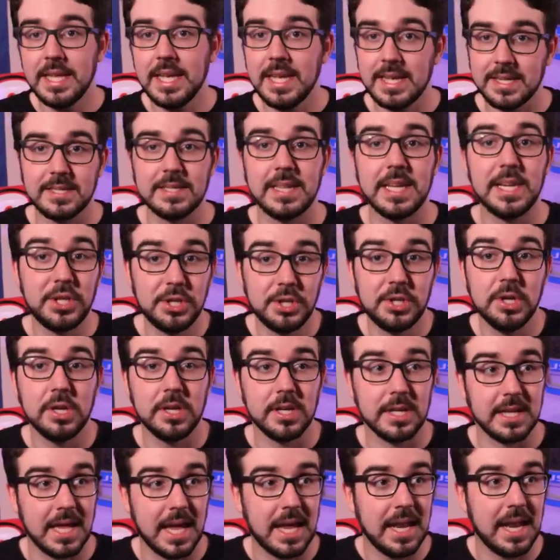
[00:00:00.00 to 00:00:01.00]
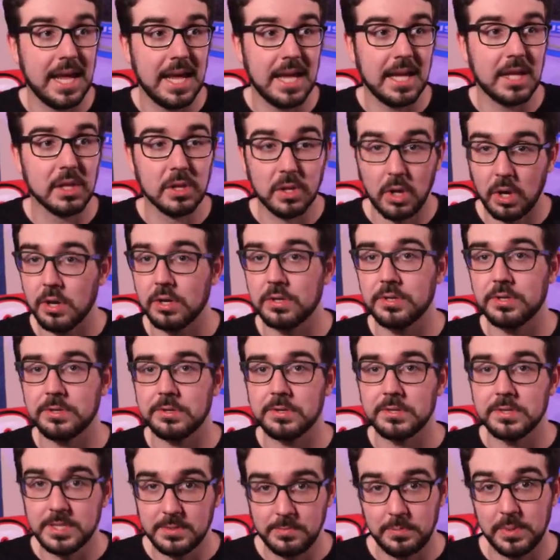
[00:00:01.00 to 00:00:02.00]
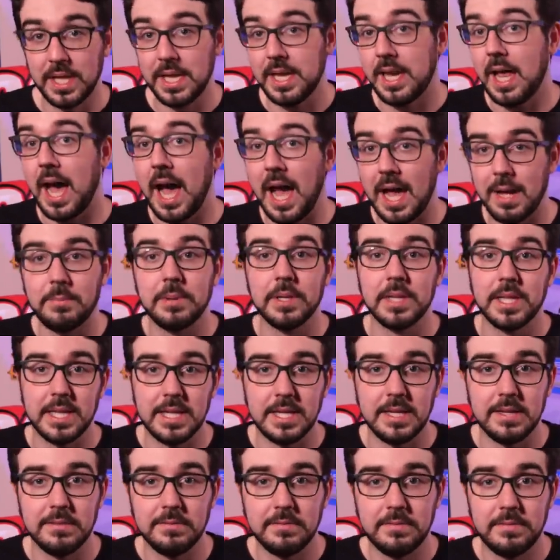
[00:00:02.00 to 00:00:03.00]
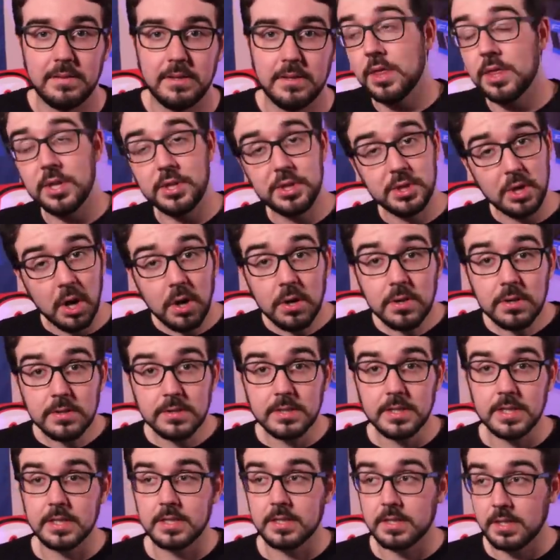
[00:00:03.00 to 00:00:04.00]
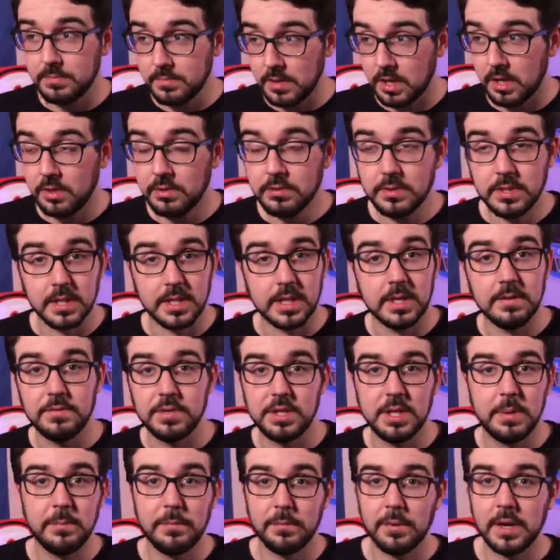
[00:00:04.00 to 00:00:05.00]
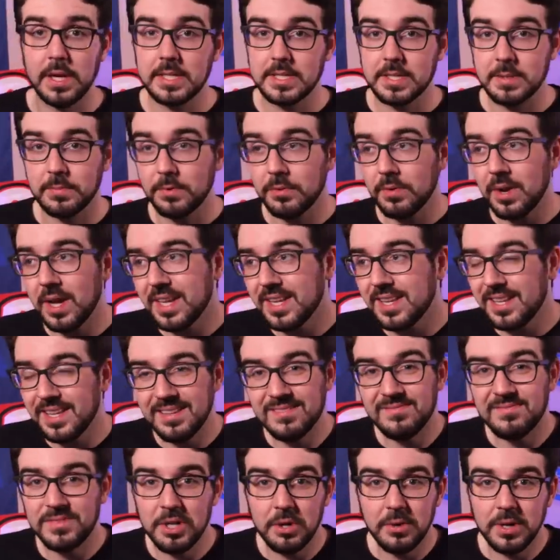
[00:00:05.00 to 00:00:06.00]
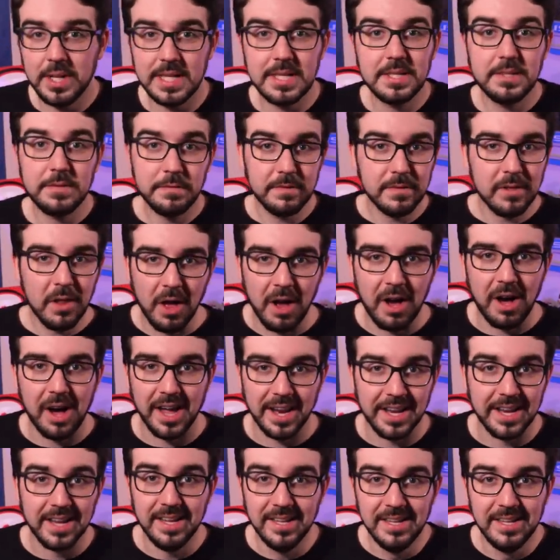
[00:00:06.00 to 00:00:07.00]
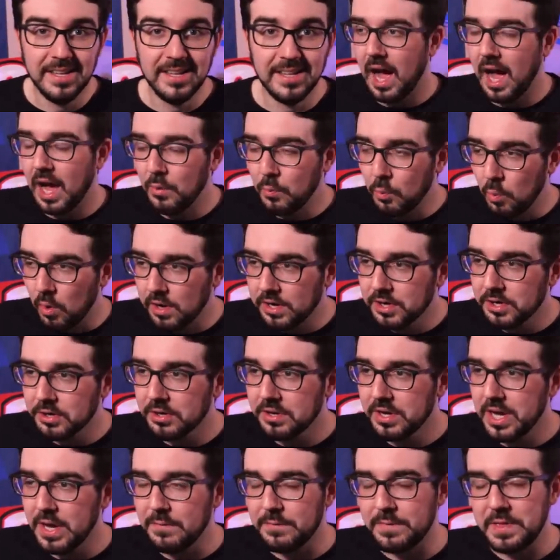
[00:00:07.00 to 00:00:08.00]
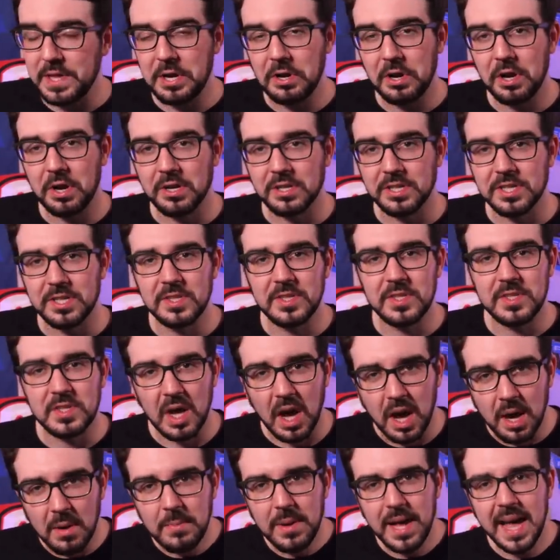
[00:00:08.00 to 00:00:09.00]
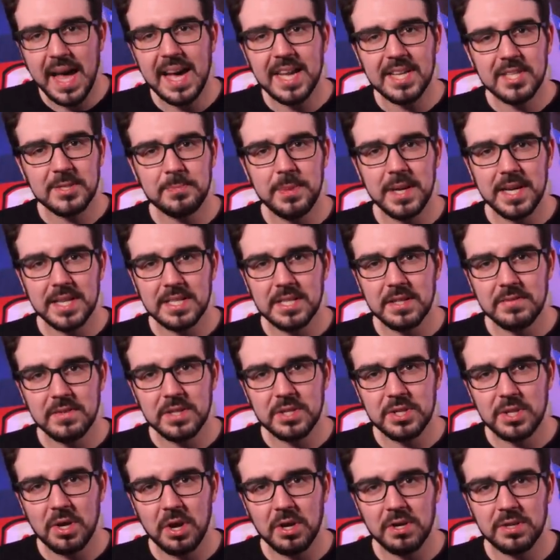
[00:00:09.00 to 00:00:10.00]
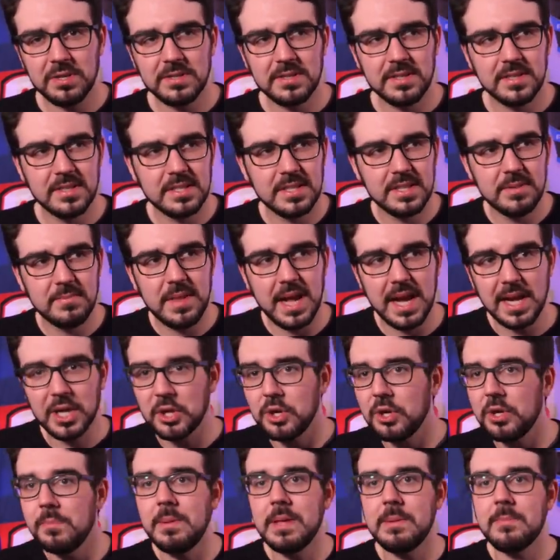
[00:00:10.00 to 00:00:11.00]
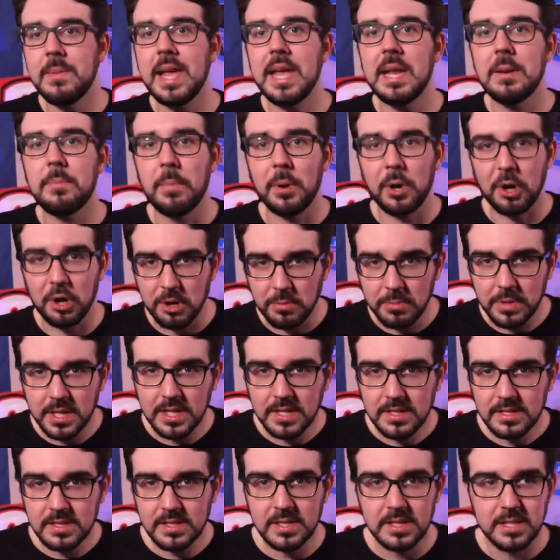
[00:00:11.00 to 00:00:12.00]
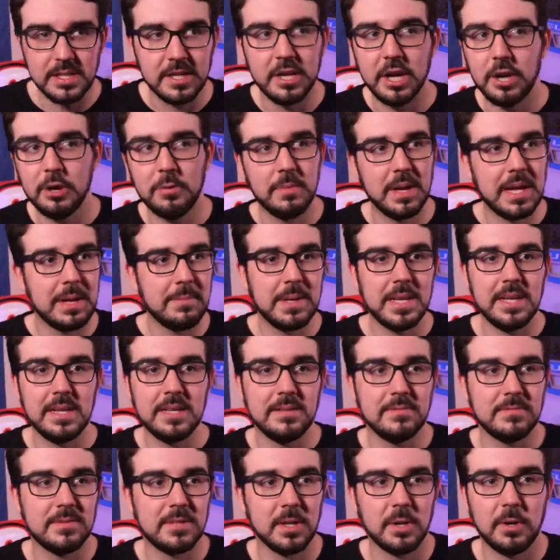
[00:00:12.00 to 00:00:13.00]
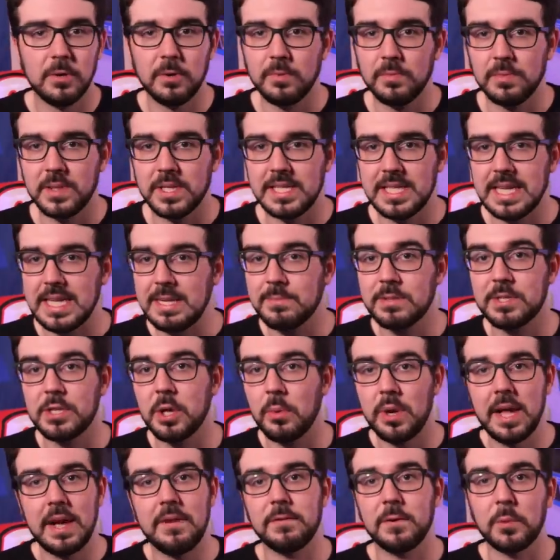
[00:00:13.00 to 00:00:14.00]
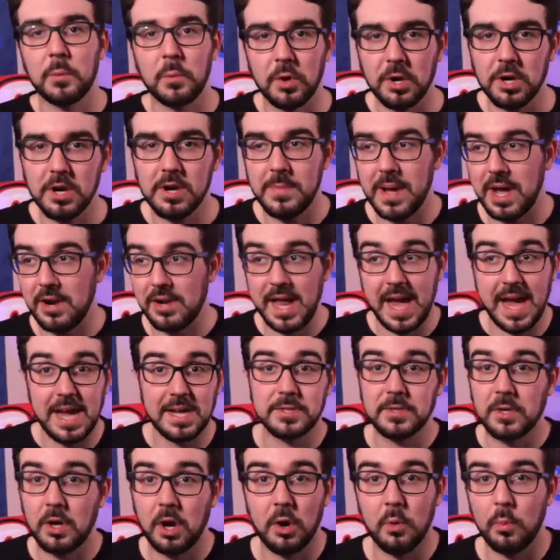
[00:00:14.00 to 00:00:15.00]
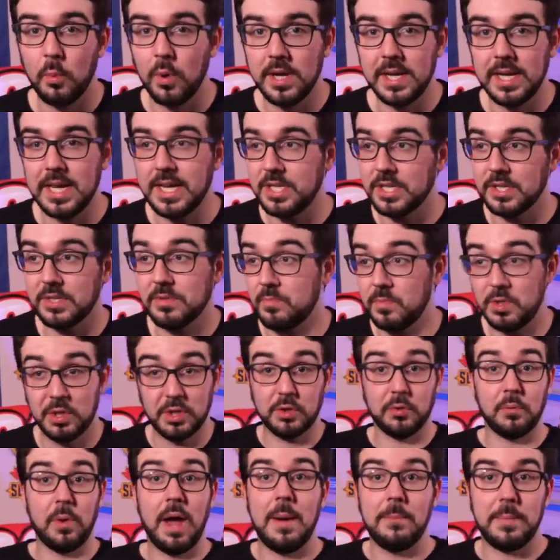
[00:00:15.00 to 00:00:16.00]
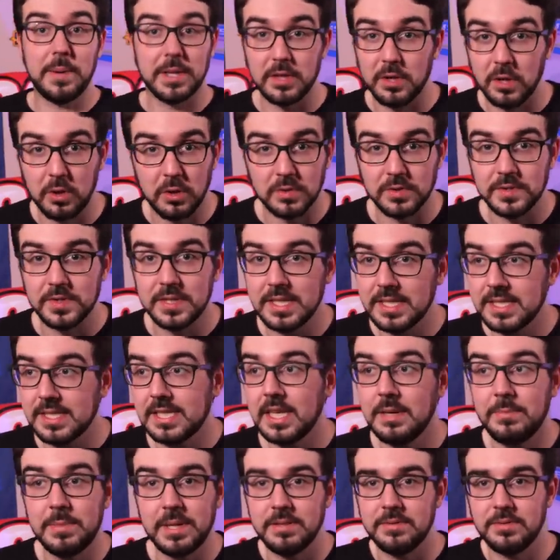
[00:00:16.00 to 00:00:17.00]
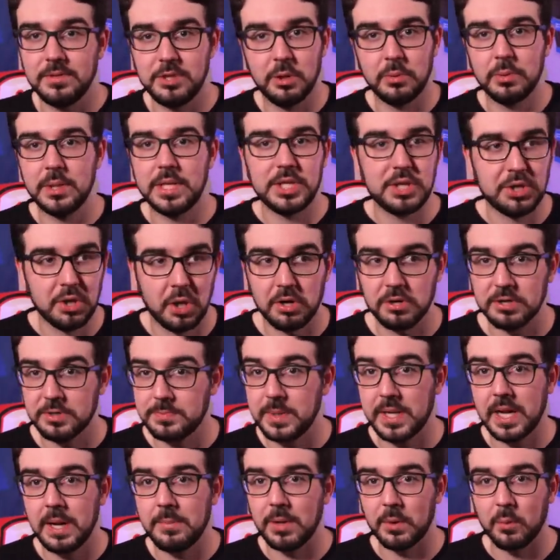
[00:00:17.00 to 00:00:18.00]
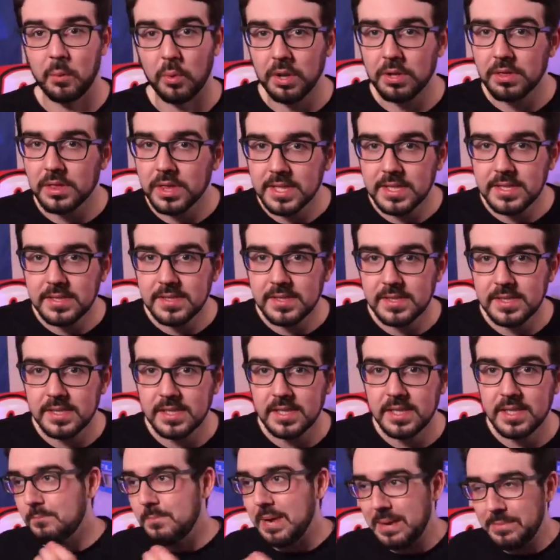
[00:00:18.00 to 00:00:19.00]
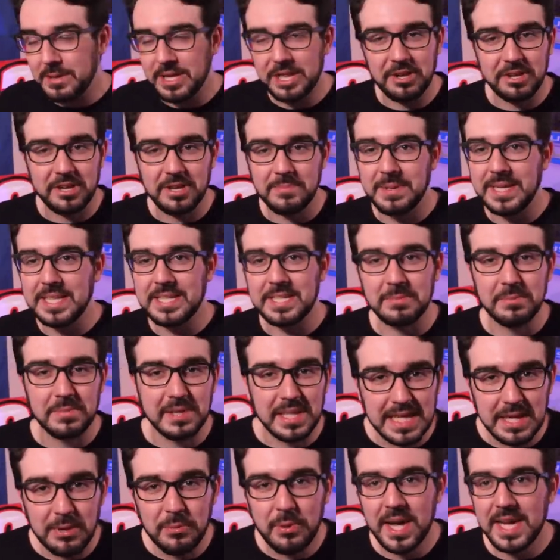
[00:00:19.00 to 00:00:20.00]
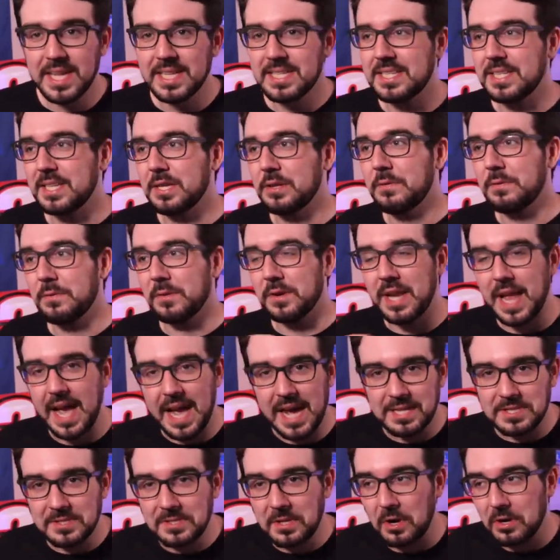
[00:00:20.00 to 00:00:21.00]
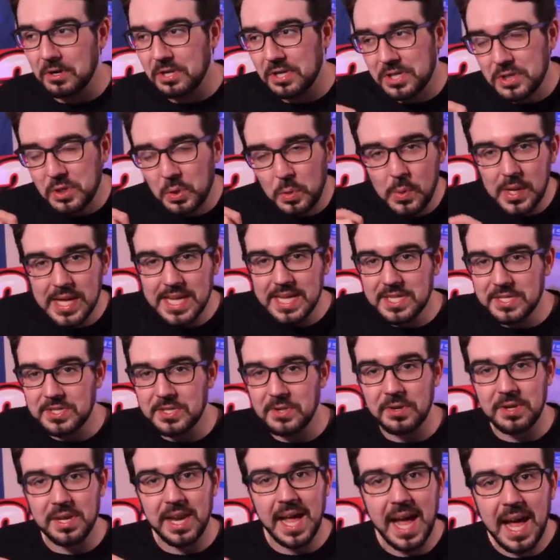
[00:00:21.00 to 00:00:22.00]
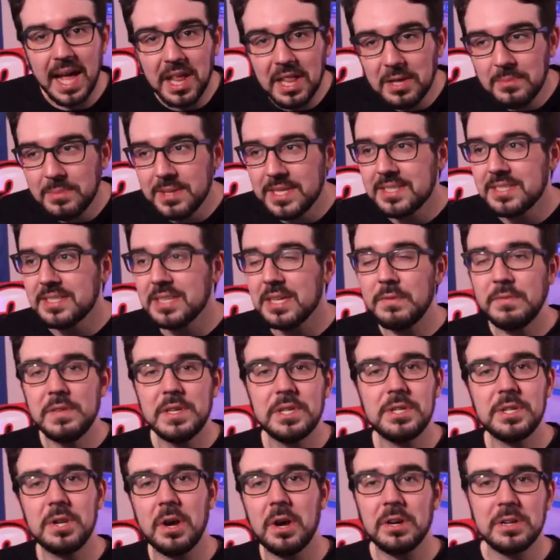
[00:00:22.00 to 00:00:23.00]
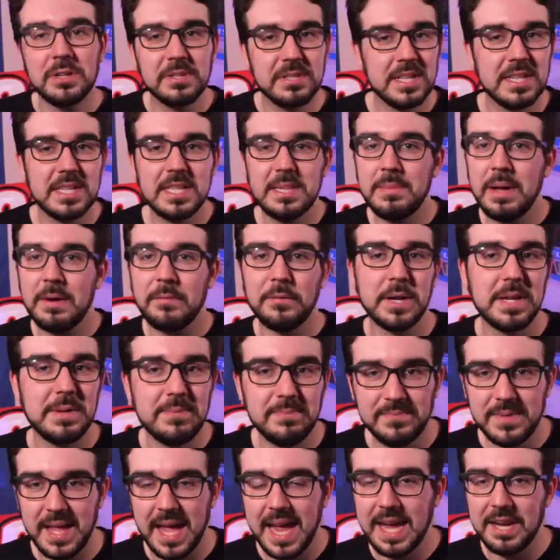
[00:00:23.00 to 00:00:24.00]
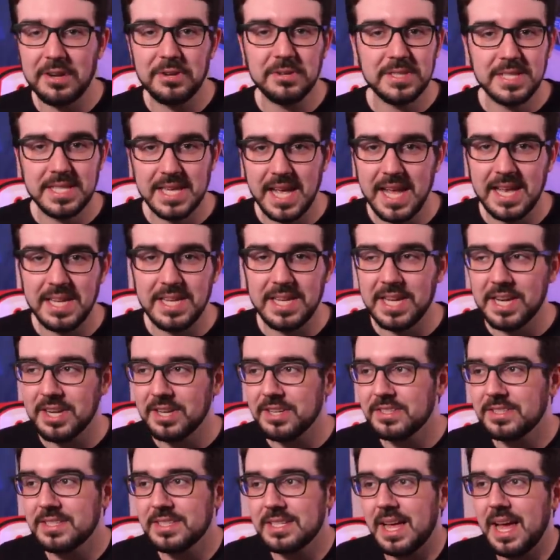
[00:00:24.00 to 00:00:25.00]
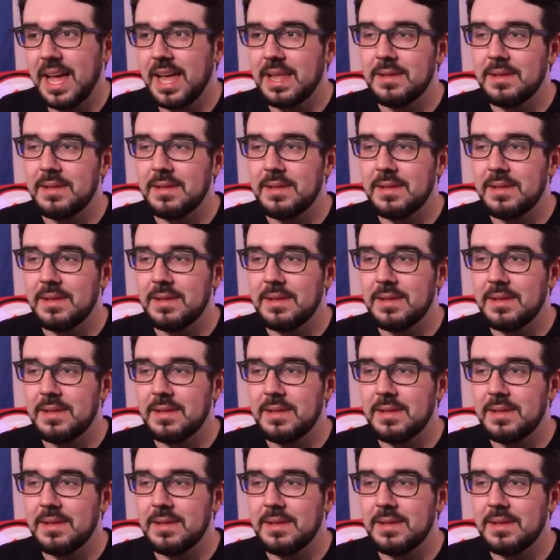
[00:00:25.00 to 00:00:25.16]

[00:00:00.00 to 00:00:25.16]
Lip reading: yes, they should get a larger split, I believe. The charter system, though, to give Jim France some credit, you know, it is flawed. I wonder if there are some aspects of the charter system that could be made permanent, you know, maybe so the teams don't have to worry about NASCAR one day just scrapping the whole system and, you know, these charters becoming worthless. Maybe there could be some leeway still for NASCAR to tweak certain elements of the charter system every 8 or 10 years.